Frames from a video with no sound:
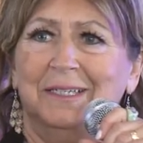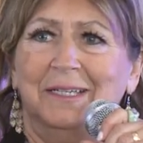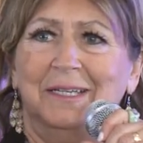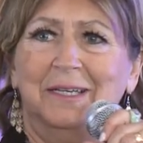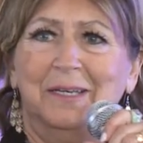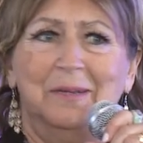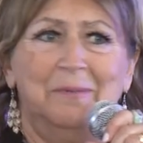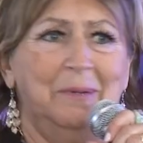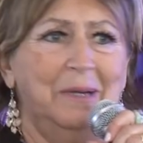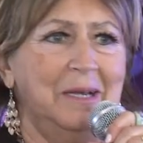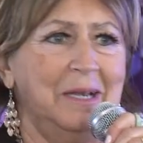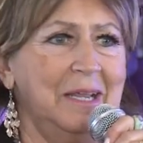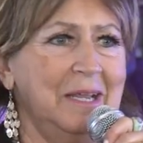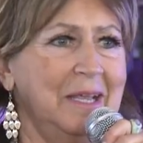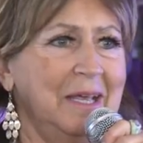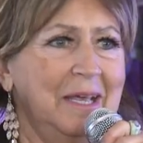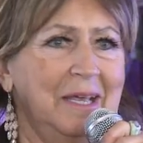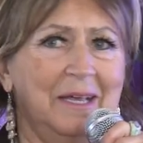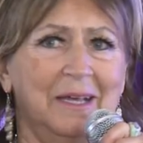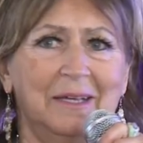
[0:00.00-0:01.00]
Anybody,
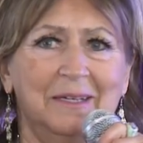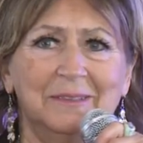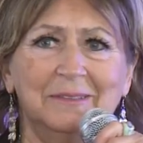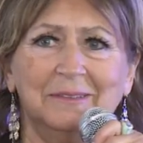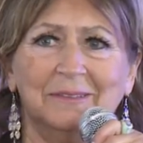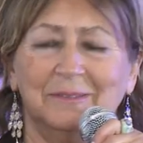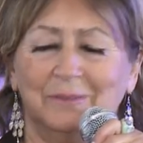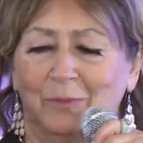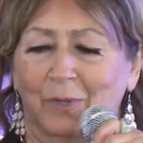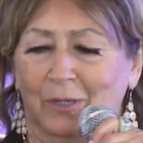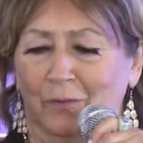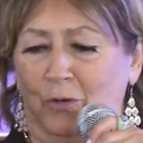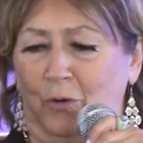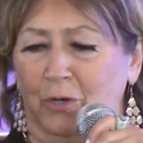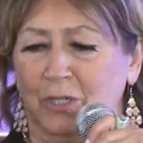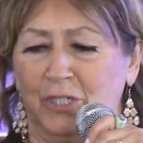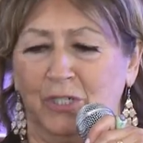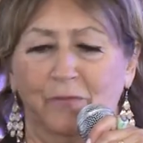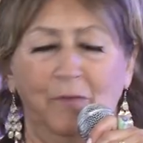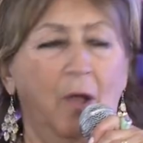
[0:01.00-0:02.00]
well, of
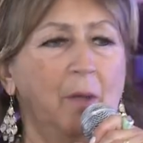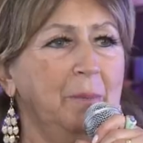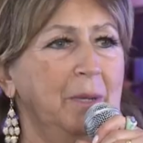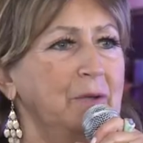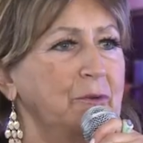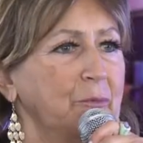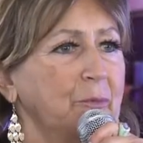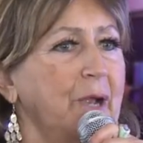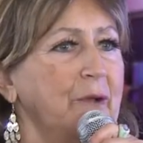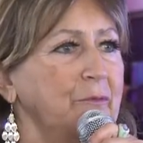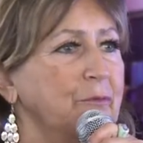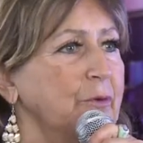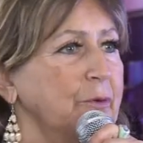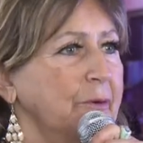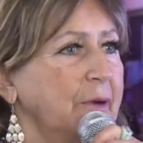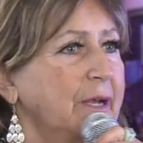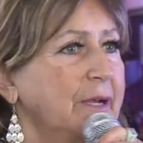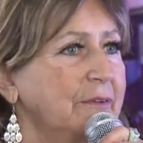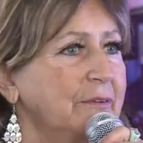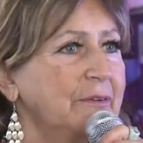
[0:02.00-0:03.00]
course, you've all been to Renfrew,
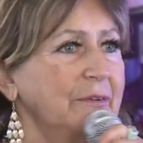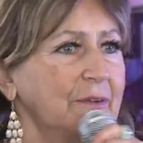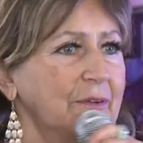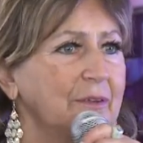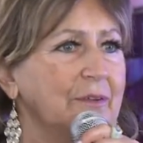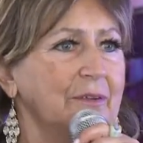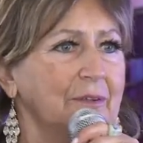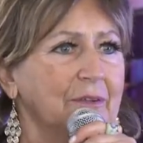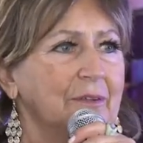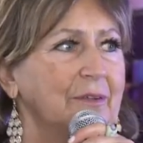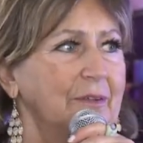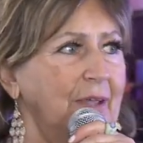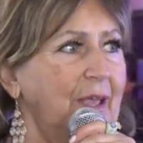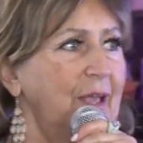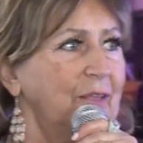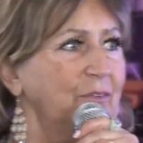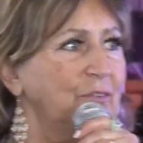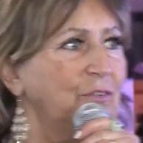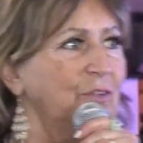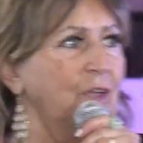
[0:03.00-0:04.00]
right?
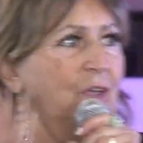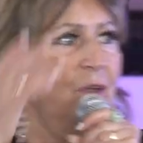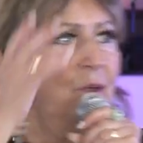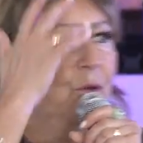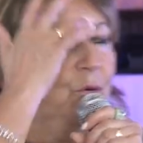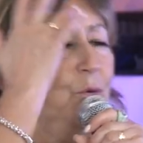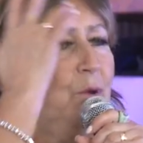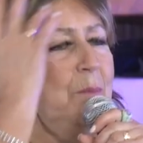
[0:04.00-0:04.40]
Yes. Who